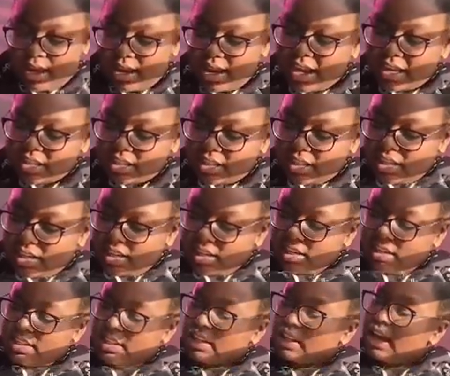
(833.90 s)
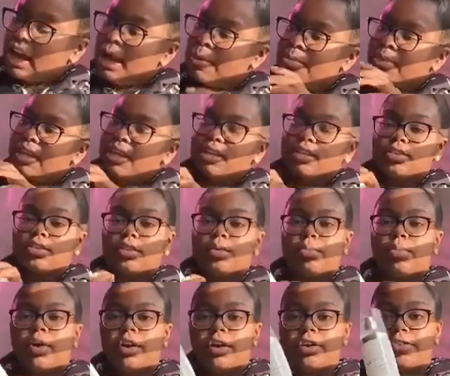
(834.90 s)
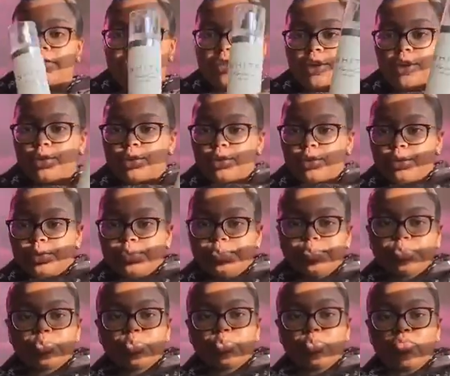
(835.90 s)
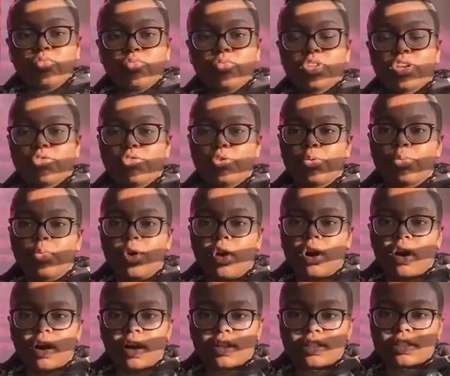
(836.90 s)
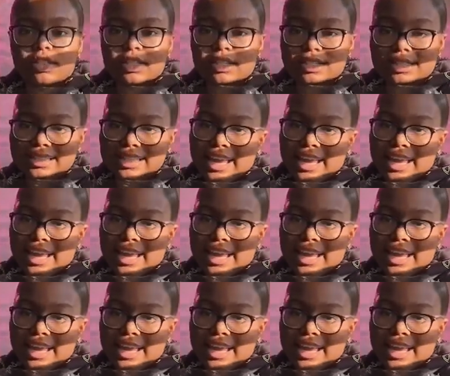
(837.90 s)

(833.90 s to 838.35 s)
Next thing she got me is some perfume from Ross, because